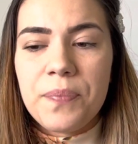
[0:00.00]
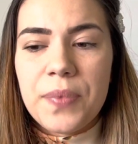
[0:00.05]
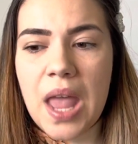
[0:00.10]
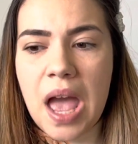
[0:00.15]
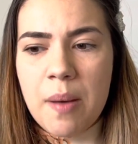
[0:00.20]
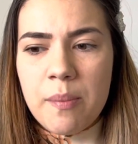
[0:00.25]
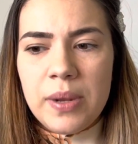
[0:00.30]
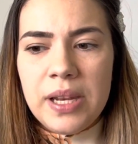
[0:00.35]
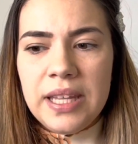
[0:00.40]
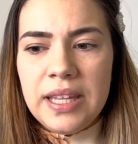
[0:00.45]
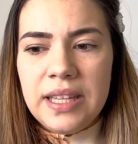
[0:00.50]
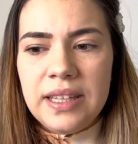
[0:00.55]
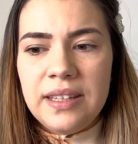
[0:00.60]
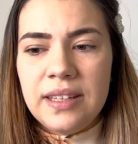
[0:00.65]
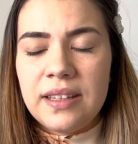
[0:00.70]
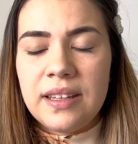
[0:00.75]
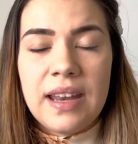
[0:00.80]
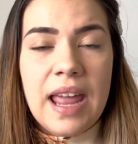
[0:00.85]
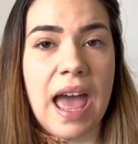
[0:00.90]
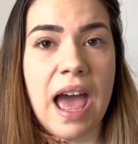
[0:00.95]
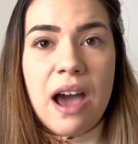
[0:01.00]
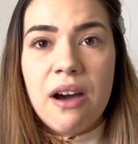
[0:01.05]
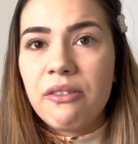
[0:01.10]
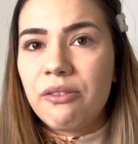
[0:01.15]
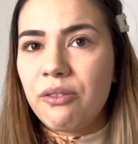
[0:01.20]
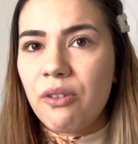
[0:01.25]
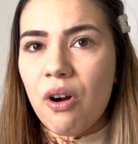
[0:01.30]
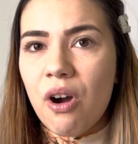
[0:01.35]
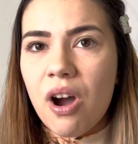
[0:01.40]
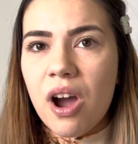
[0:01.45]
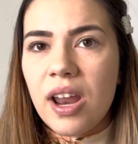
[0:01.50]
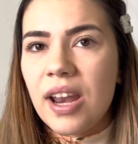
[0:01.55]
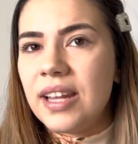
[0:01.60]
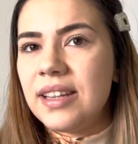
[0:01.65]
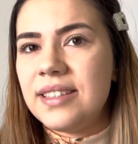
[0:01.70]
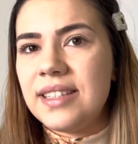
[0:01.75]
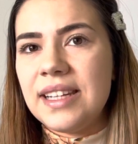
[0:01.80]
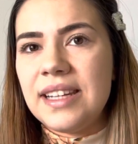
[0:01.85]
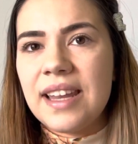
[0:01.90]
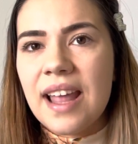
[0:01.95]
Emily didn't have one
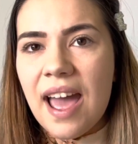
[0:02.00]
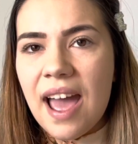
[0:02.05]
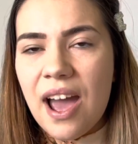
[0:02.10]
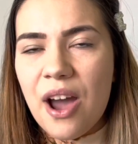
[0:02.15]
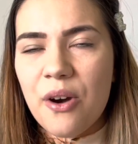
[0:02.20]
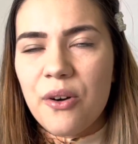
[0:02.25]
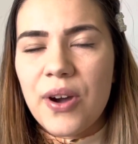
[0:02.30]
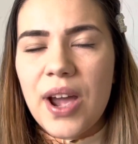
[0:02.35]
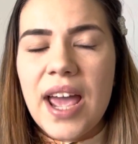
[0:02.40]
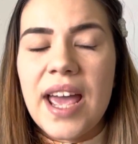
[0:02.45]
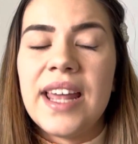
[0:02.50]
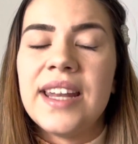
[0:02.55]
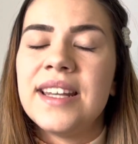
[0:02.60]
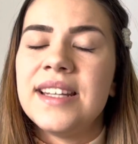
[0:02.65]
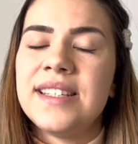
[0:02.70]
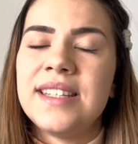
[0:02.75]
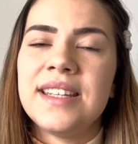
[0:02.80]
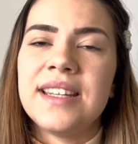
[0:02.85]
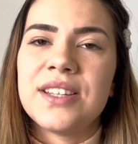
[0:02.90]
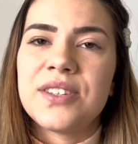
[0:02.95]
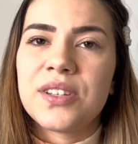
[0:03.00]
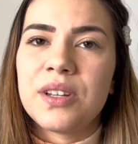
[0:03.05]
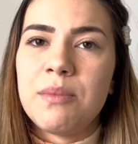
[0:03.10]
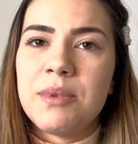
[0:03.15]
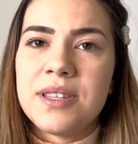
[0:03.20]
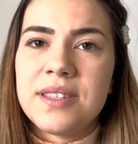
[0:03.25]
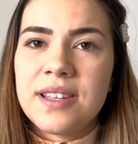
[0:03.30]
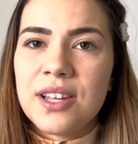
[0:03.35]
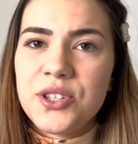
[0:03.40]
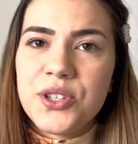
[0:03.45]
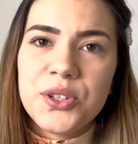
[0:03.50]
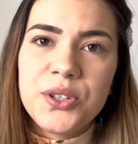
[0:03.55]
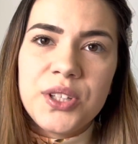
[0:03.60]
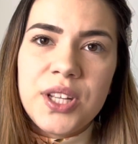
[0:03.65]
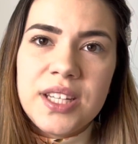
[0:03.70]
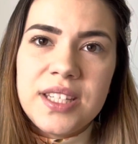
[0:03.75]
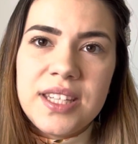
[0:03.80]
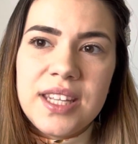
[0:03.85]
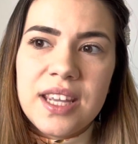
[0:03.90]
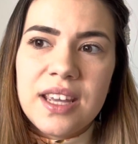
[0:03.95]
until now, and I think it's gonna be such a good
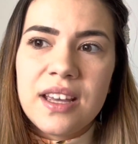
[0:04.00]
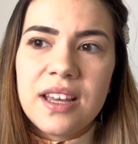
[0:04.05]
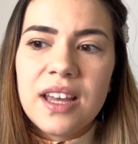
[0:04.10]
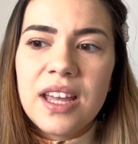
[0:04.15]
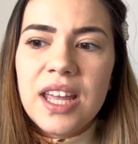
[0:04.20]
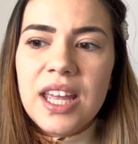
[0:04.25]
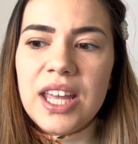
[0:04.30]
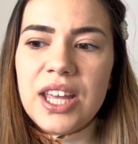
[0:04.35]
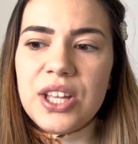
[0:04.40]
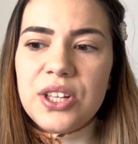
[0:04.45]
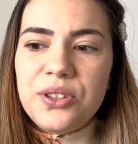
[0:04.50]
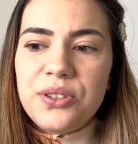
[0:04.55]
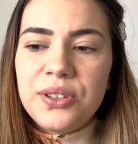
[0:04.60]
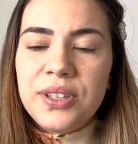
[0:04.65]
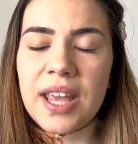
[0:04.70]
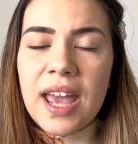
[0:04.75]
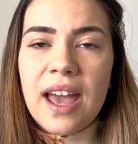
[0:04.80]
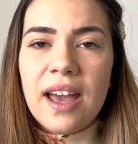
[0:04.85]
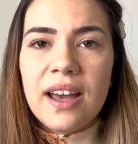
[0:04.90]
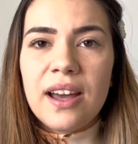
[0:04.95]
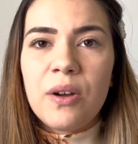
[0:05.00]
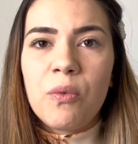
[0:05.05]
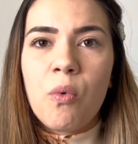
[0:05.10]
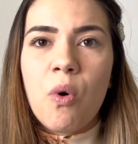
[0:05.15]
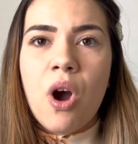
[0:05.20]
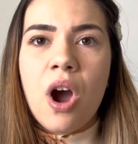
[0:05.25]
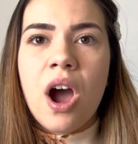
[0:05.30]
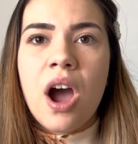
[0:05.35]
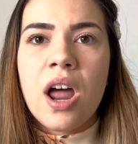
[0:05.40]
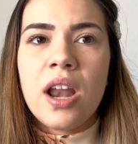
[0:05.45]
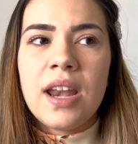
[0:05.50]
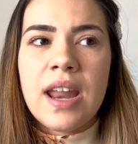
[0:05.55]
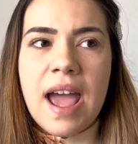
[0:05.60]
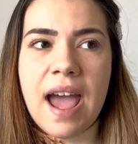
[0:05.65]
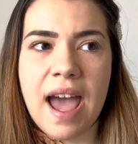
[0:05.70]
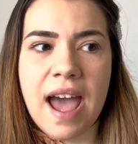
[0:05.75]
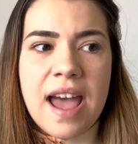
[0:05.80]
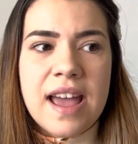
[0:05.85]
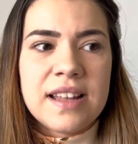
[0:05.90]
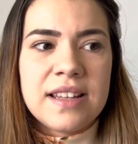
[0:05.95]
idea to get her one
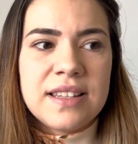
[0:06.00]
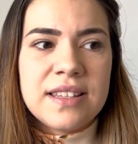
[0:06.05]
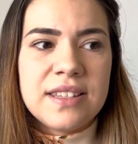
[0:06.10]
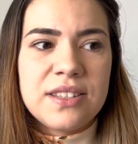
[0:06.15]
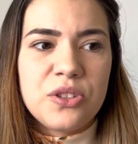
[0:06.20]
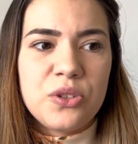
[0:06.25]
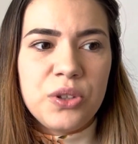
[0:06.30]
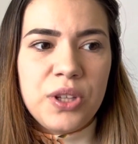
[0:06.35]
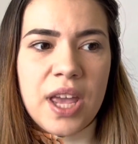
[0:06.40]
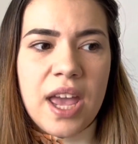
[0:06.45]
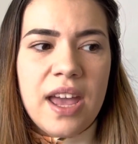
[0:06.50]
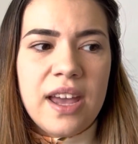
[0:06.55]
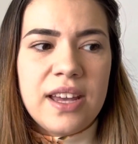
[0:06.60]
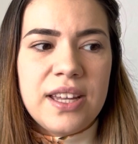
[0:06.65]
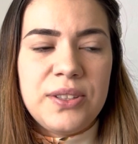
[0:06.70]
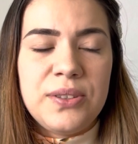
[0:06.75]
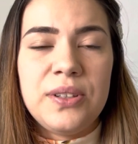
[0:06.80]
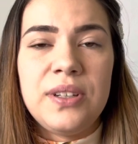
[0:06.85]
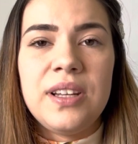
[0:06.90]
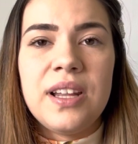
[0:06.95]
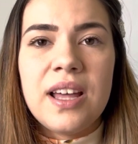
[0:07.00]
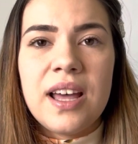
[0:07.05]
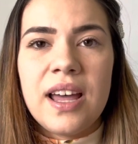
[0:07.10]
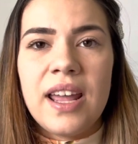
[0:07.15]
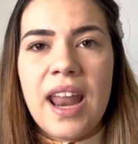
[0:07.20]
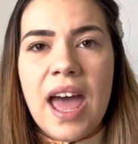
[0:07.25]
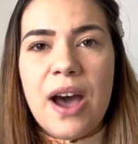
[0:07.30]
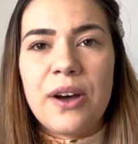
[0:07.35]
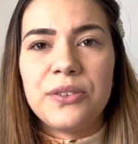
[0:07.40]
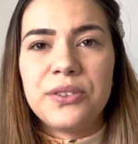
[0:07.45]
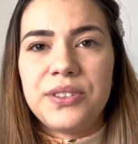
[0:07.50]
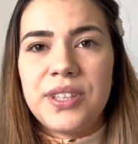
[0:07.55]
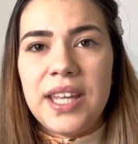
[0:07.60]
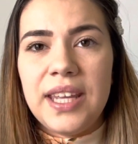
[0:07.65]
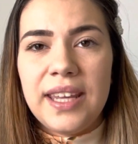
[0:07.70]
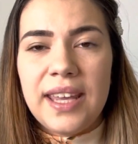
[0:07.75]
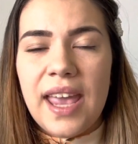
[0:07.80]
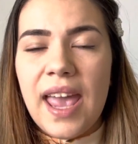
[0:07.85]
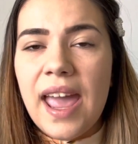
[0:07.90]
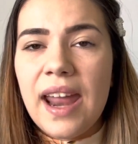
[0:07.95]
and to get her to learn how to
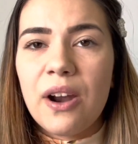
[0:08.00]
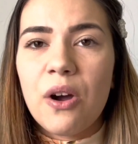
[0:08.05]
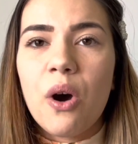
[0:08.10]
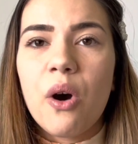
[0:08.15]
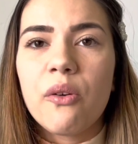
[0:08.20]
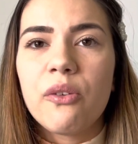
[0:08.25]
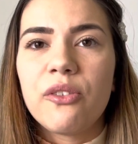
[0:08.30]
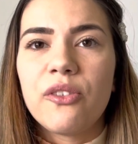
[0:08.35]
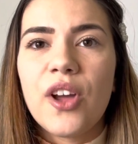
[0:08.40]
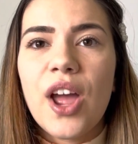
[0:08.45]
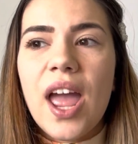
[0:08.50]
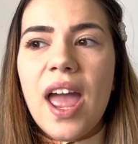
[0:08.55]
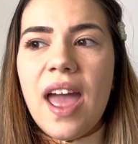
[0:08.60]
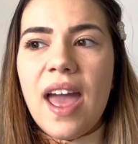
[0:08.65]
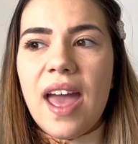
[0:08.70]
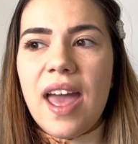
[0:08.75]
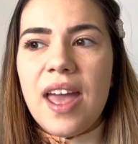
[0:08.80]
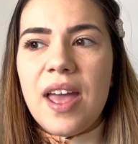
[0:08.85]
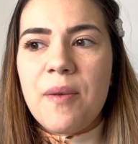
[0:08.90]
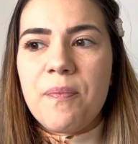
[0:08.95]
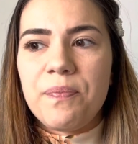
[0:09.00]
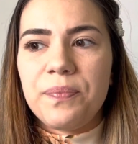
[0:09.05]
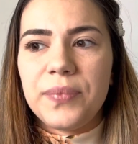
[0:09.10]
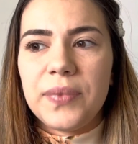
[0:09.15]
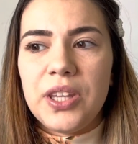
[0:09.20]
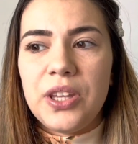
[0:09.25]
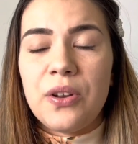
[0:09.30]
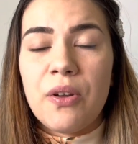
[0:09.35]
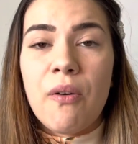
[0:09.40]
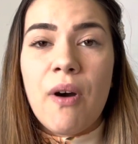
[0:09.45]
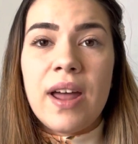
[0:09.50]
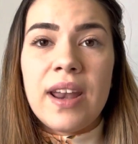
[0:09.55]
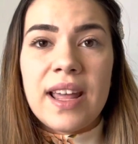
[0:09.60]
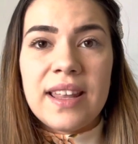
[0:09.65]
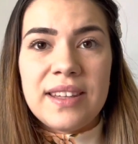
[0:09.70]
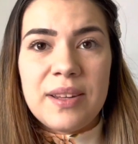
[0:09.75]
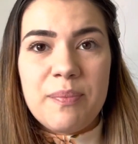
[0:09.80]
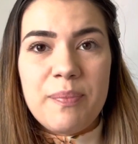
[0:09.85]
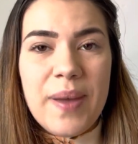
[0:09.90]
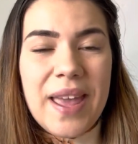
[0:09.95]
take care of
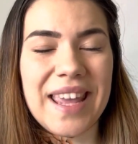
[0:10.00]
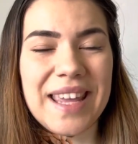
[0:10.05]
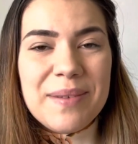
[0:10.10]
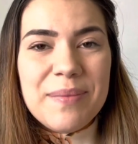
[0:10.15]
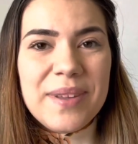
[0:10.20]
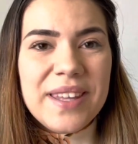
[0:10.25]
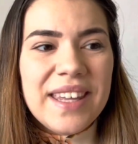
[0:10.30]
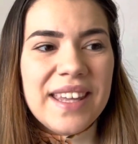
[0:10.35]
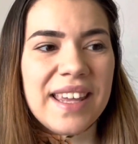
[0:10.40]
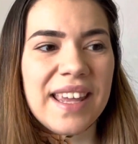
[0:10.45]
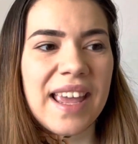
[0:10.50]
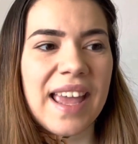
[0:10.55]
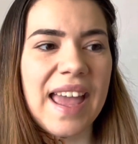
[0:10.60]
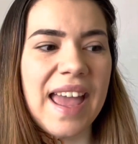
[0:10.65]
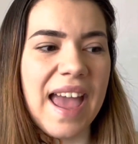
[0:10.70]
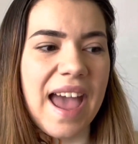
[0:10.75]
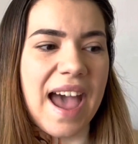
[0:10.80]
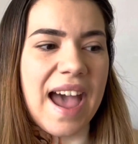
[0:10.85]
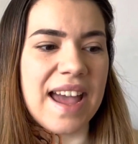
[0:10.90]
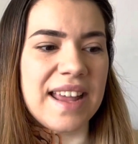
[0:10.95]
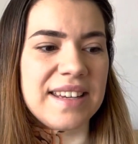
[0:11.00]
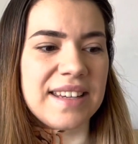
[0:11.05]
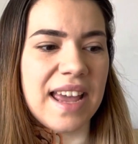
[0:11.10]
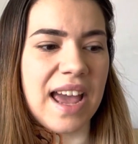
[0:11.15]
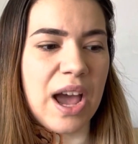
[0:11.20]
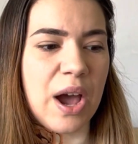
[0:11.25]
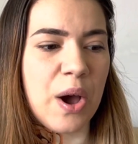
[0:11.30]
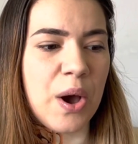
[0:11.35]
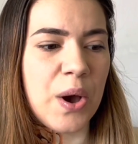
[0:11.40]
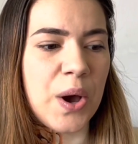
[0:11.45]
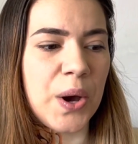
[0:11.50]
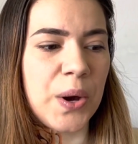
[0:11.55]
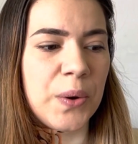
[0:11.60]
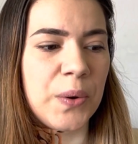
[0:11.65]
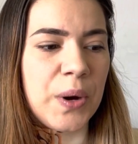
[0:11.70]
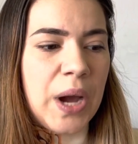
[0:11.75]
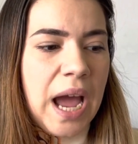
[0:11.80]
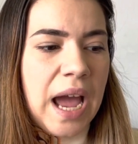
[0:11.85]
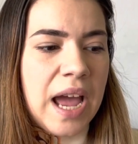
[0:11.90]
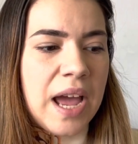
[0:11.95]
another baby, and
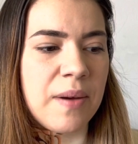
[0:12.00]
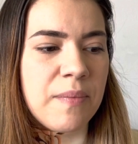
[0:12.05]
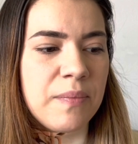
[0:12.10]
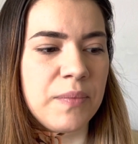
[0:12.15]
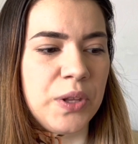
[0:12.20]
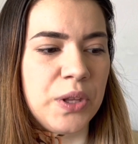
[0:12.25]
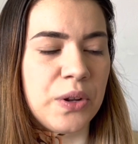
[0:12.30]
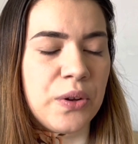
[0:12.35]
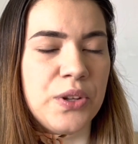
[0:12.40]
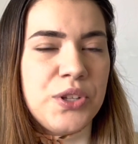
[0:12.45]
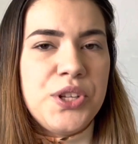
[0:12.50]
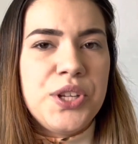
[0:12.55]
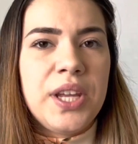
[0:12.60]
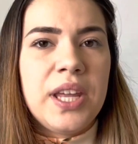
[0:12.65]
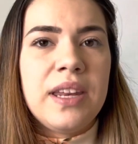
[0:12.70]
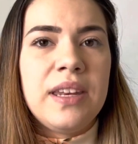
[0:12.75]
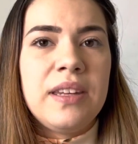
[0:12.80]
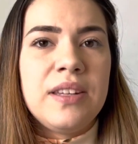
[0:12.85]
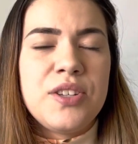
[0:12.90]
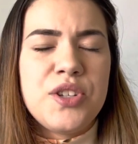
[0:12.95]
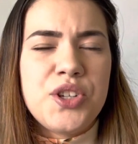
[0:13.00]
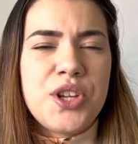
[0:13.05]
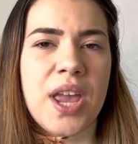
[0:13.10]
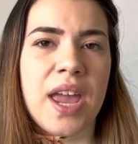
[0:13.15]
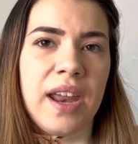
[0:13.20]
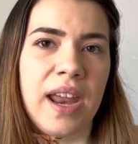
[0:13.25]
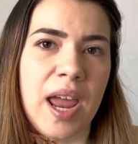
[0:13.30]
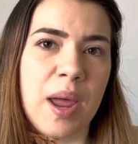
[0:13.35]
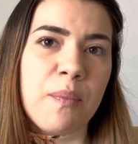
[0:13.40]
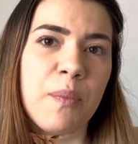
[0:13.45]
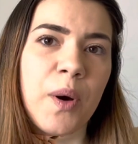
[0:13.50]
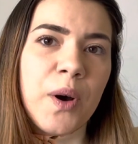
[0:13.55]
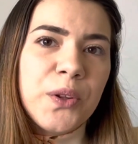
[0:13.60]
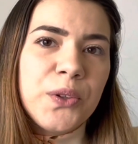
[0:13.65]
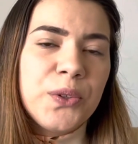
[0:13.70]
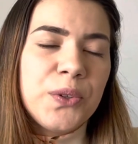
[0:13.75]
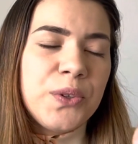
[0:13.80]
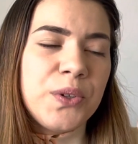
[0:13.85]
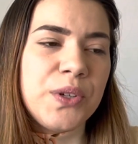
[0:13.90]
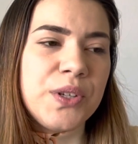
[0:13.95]
how she can share her
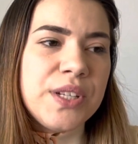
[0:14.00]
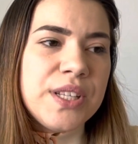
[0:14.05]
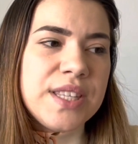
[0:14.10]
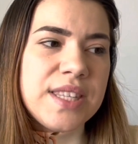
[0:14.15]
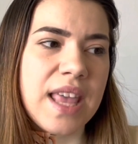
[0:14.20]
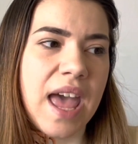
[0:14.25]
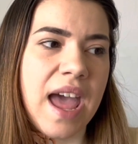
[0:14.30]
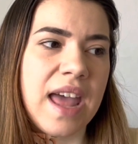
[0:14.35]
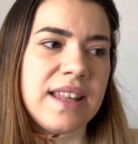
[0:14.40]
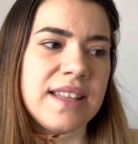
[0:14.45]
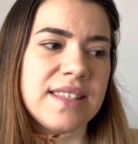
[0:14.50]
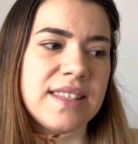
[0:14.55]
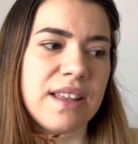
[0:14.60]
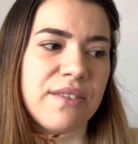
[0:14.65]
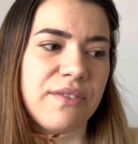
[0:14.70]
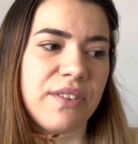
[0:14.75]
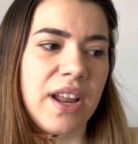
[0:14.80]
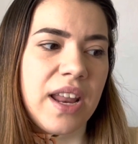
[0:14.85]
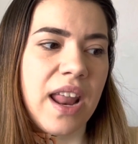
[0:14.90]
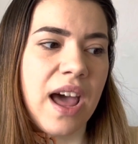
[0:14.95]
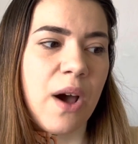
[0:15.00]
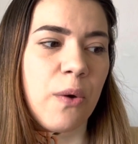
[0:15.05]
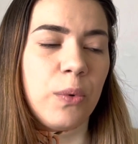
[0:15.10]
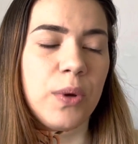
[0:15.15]
bottles and stuff like that